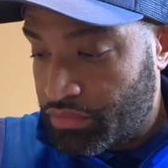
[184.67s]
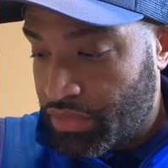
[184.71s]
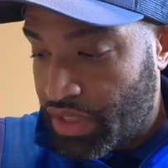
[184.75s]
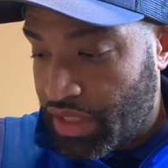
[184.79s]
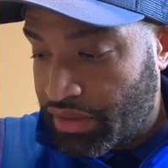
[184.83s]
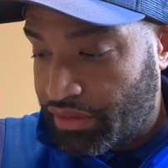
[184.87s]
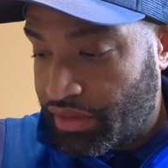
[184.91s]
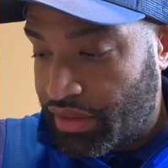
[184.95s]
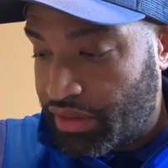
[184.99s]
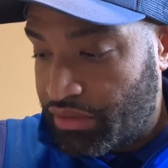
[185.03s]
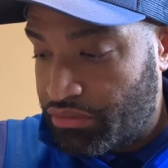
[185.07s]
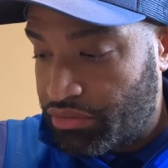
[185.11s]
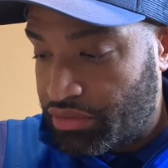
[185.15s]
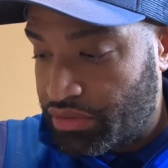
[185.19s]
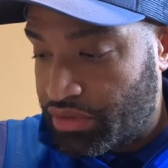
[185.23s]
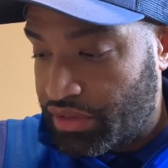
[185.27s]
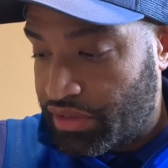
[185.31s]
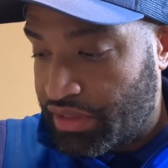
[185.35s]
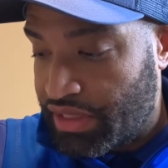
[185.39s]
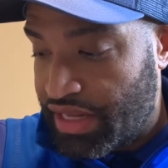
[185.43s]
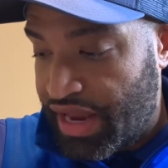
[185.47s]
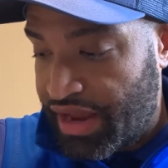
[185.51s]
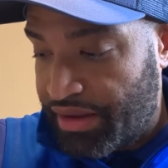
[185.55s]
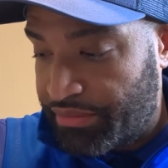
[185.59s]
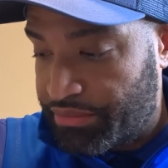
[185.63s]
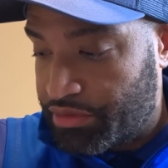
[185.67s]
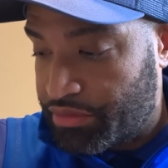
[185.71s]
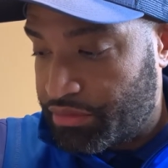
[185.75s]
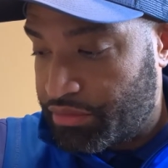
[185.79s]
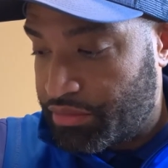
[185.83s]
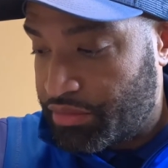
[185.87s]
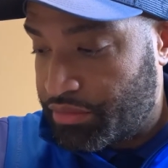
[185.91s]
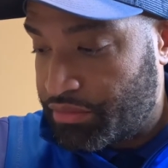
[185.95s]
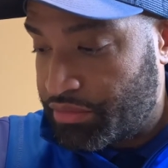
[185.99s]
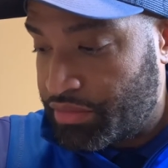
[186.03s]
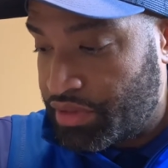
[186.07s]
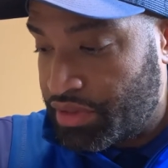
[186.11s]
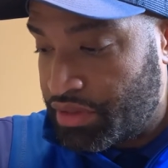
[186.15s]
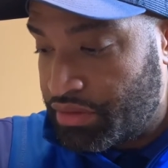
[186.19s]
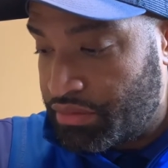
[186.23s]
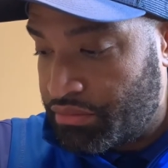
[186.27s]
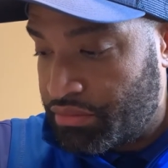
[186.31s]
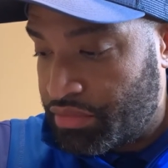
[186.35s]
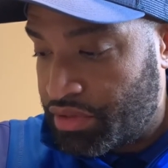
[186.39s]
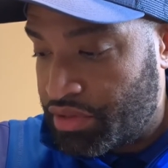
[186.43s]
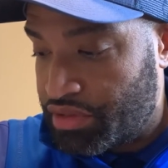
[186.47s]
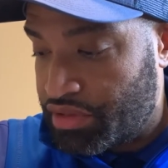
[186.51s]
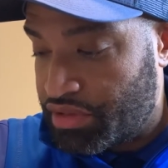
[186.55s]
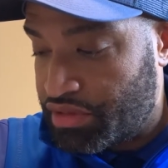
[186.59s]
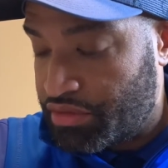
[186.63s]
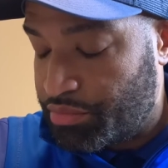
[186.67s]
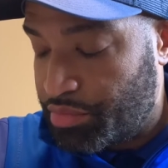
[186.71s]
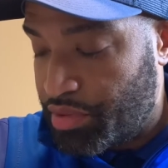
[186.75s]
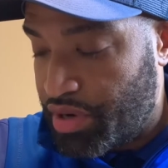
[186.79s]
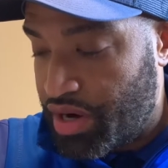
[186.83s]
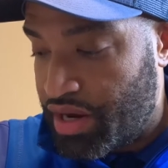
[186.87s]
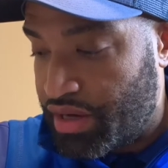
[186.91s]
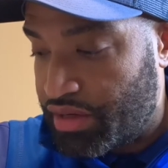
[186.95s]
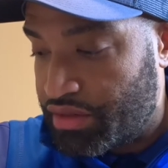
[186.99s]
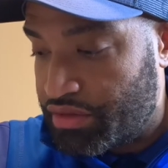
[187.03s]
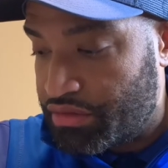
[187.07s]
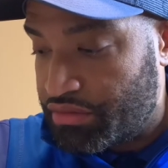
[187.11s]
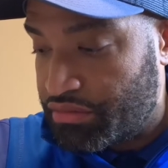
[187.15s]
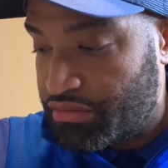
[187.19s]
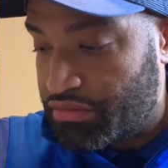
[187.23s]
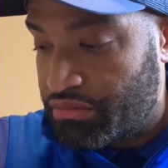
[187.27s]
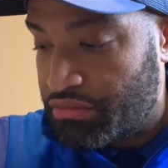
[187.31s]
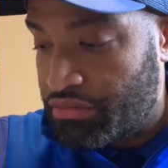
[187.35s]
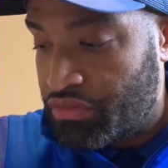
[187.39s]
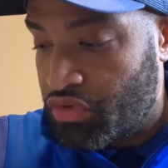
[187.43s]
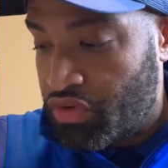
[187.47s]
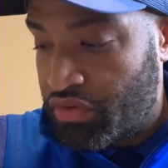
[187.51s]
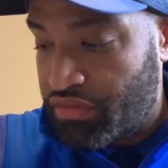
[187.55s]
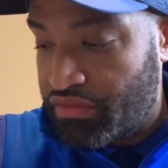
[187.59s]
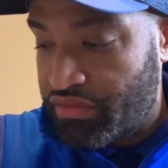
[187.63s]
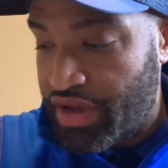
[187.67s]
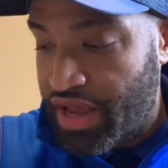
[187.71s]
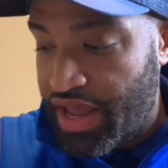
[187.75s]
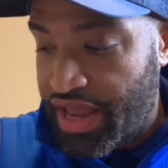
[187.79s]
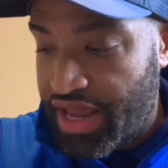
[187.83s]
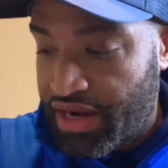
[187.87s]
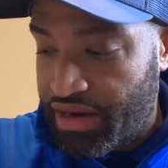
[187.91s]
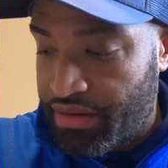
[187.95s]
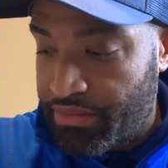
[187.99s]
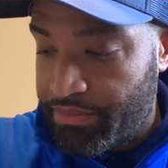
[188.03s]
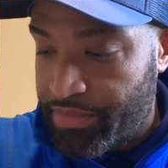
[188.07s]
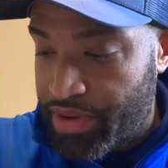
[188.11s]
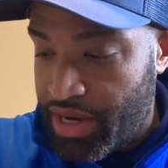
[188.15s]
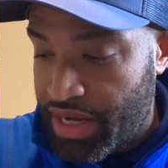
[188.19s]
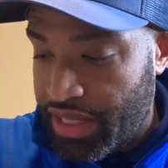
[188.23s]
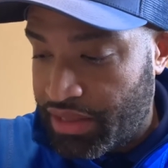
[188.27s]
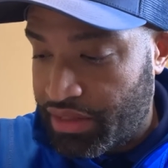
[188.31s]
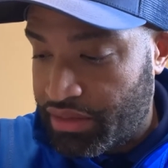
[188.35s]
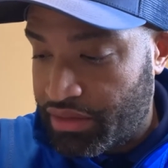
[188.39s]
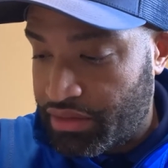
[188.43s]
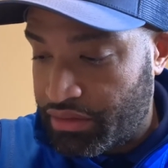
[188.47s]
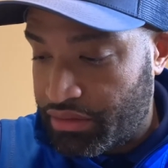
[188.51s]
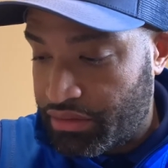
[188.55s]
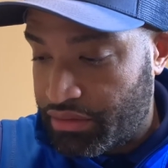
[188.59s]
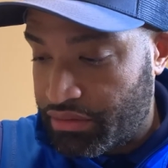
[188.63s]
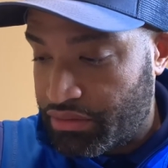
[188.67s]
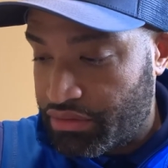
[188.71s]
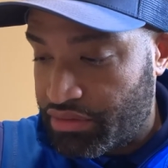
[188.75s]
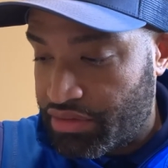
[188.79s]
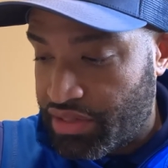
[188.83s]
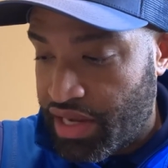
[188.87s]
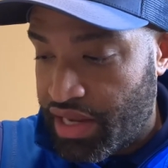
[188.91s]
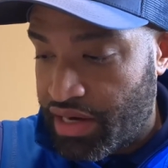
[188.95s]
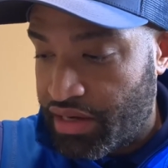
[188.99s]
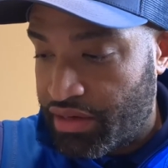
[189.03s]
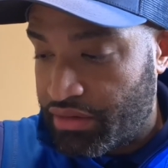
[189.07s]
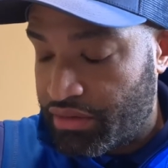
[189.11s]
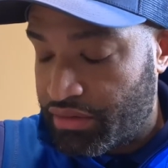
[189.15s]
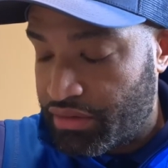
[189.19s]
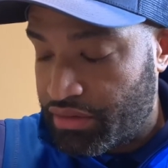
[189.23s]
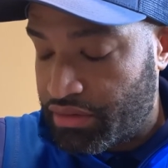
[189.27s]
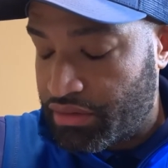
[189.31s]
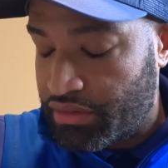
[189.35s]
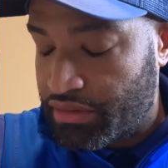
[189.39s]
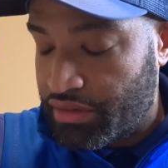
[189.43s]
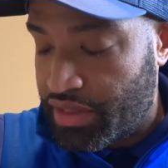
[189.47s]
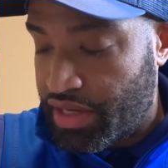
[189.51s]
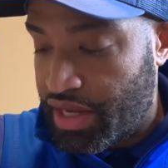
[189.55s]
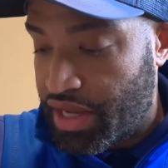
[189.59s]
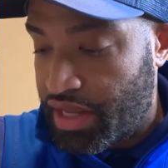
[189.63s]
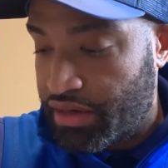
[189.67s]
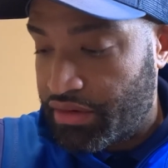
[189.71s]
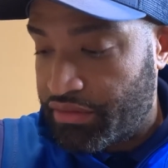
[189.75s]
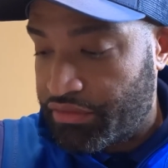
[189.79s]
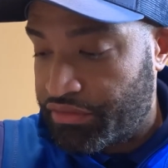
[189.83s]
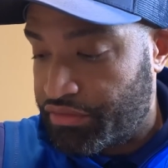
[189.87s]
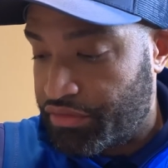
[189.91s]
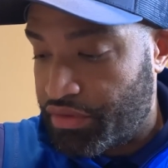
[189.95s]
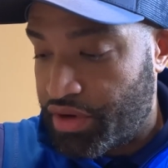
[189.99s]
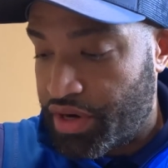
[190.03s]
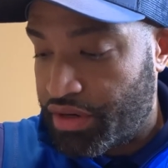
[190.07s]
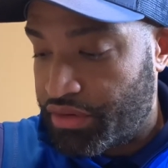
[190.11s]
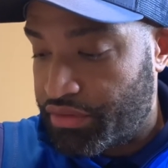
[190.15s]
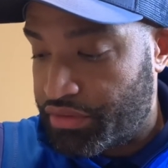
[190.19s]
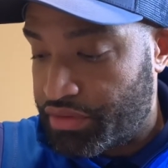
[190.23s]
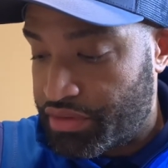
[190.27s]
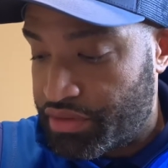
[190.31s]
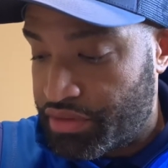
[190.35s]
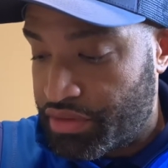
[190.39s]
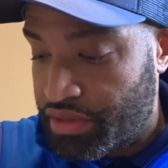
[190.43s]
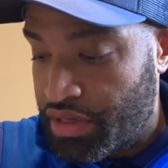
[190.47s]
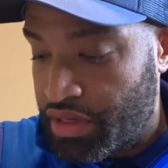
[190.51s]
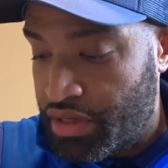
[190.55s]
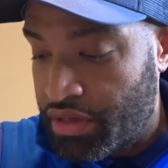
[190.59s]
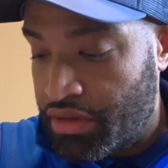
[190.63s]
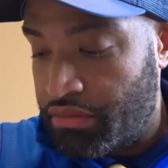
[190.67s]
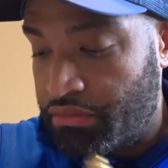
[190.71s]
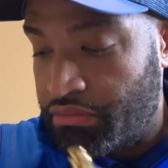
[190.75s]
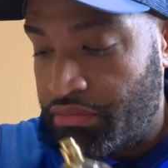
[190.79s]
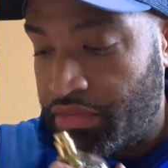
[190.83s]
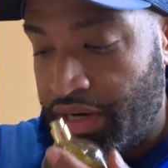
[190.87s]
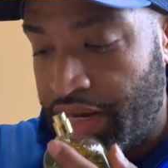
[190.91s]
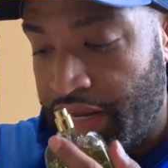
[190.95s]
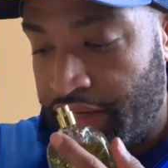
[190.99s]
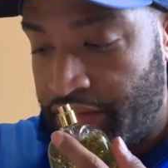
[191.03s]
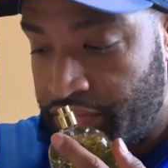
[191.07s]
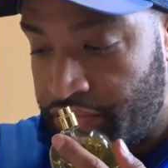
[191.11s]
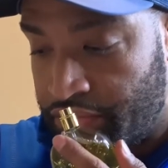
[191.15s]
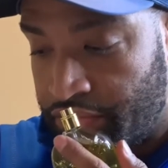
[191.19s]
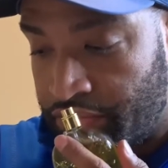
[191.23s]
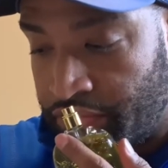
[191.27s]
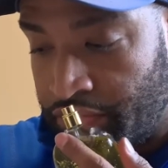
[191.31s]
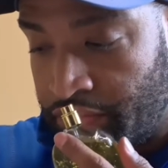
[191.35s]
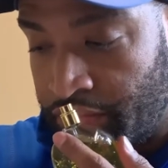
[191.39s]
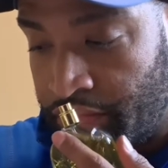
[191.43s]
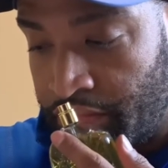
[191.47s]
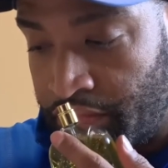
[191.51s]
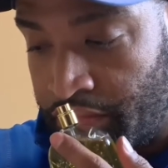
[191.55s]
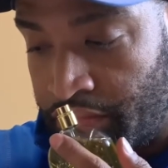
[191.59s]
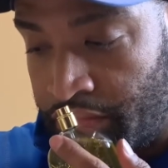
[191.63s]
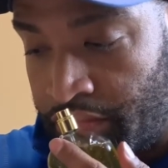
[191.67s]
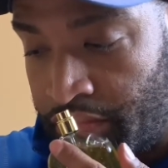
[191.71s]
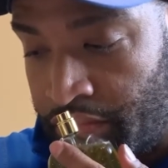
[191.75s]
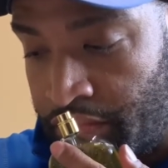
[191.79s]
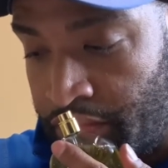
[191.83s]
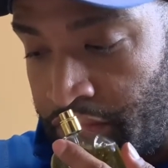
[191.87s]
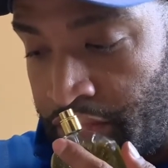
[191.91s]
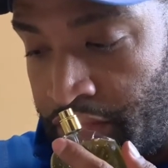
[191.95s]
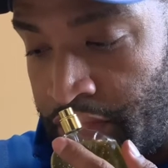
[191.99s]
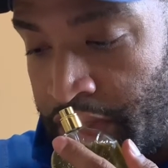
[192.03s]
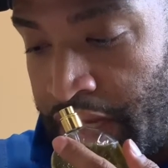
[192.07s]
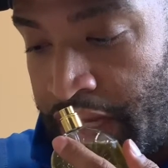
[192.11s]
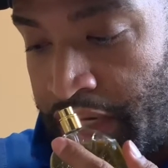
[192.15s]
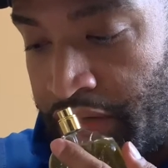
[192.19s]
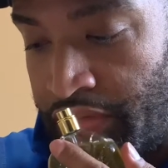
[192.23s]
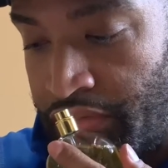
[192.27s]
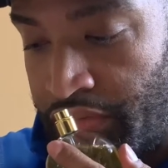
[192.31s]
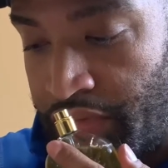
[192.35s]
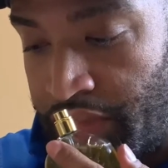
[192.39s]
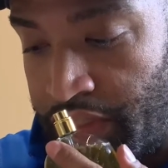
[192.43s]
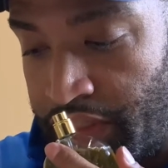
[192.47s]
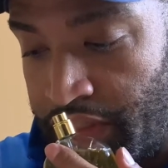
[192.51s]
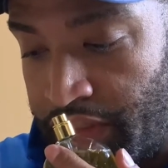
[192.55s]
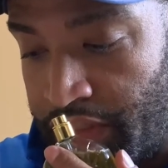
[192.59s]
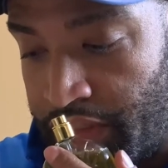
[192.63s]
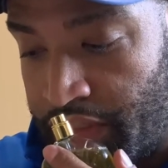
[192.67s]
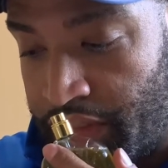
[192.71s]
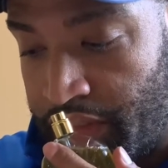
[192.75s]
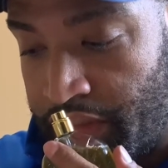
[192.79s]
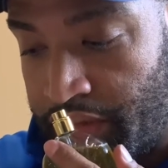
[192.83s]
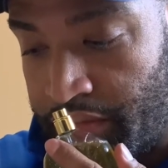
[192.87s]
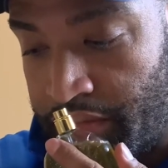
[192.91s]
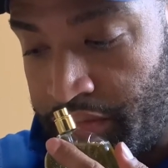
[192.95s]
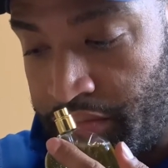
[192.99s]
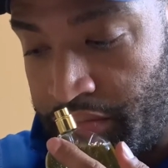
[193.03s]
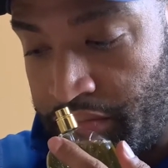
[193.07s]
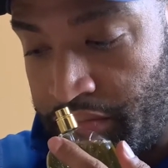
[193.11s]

I think with the labdanum and the musk, it's probably more of an animalic kind of fragrance, but I don't, I don't get that.